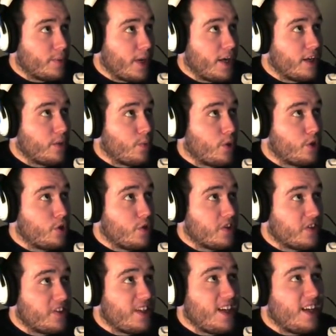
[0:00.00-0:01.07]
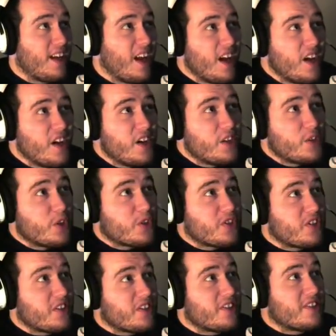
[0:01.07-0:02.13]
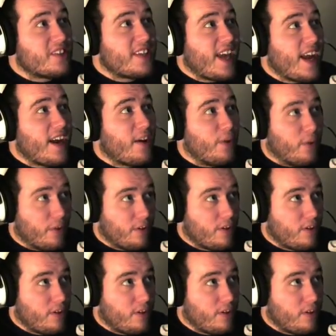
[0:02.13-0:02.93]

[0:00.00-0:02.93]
but I did want you to see just the scale